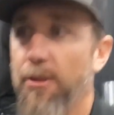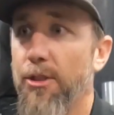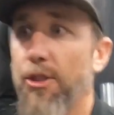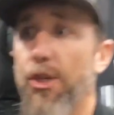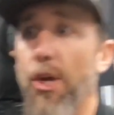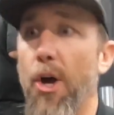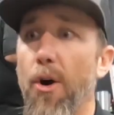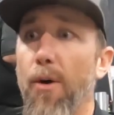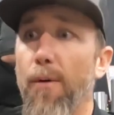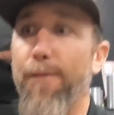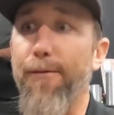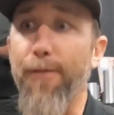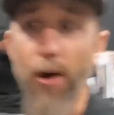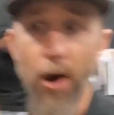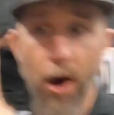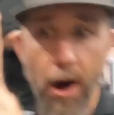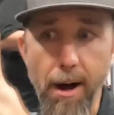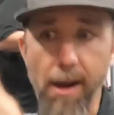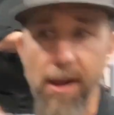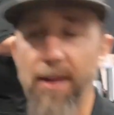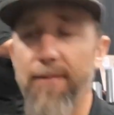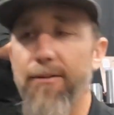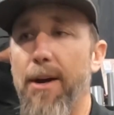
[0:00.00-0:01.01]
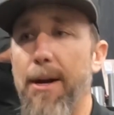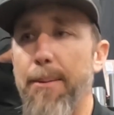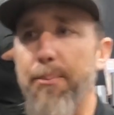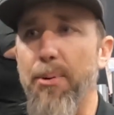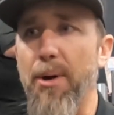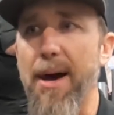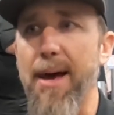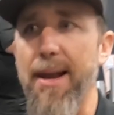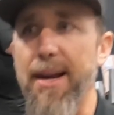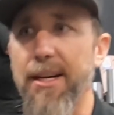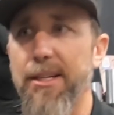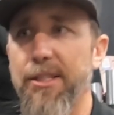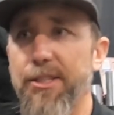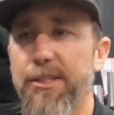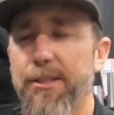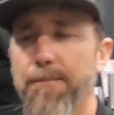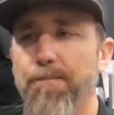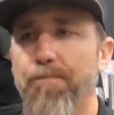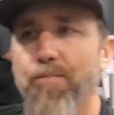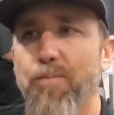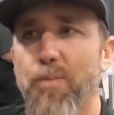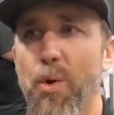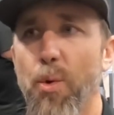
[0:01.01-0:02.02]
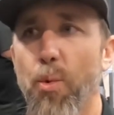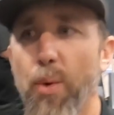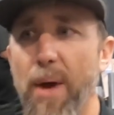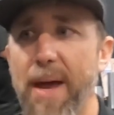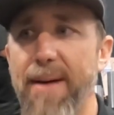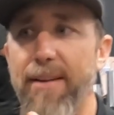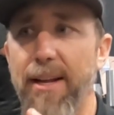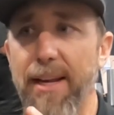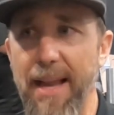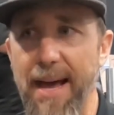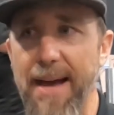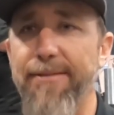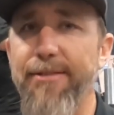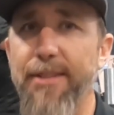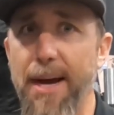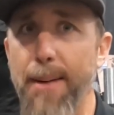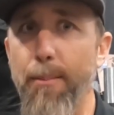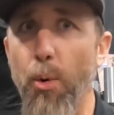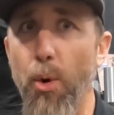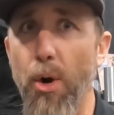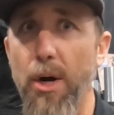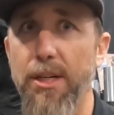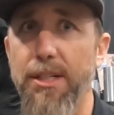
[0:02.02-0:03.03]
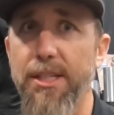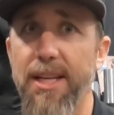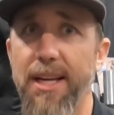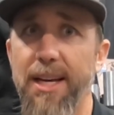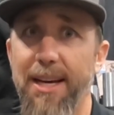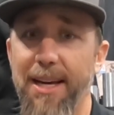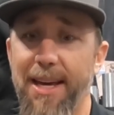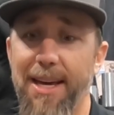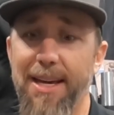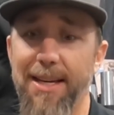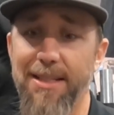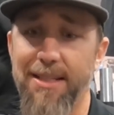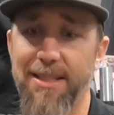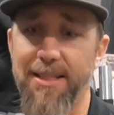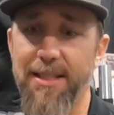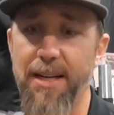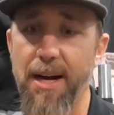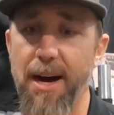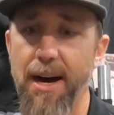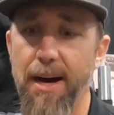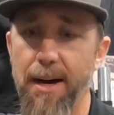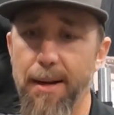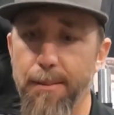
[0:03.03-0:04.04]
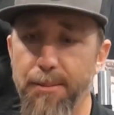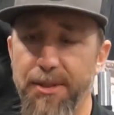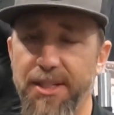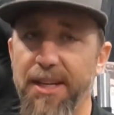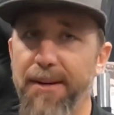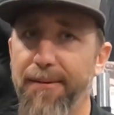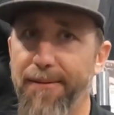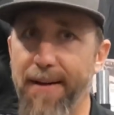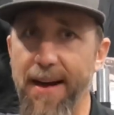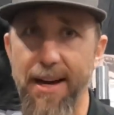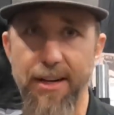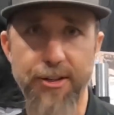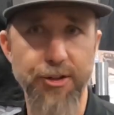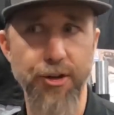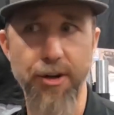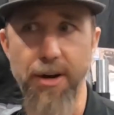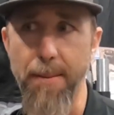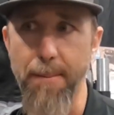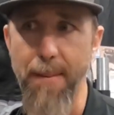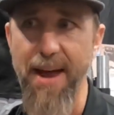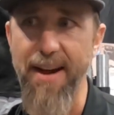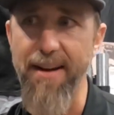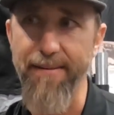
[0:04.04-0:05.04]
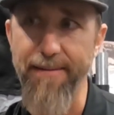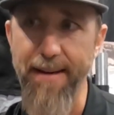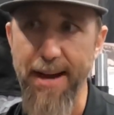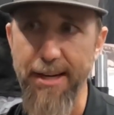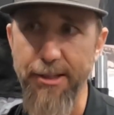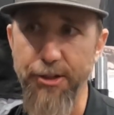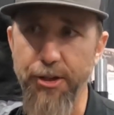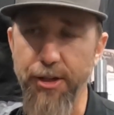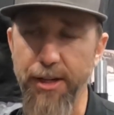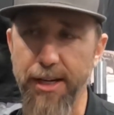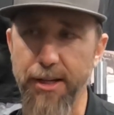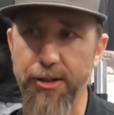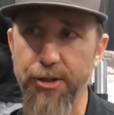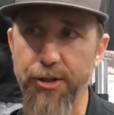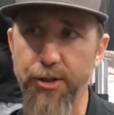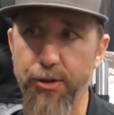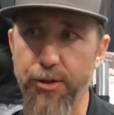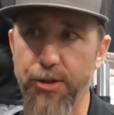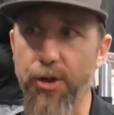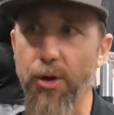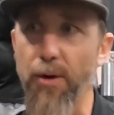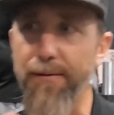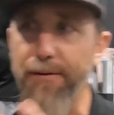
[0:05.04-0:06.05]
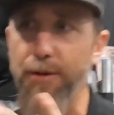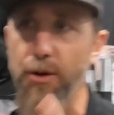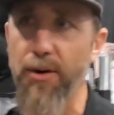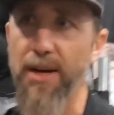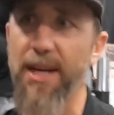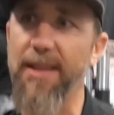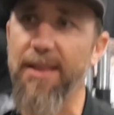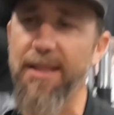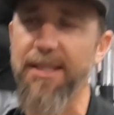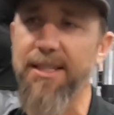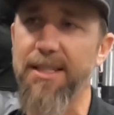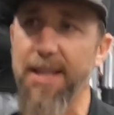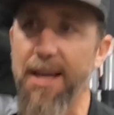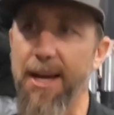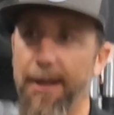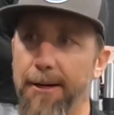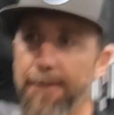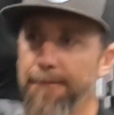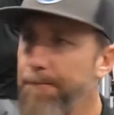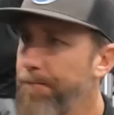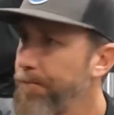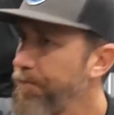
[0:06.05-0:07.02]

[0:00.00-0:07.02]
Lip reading: So for all of our products, we have a lifetime warranty against defects or any manufacturing issues. So if you get this thing,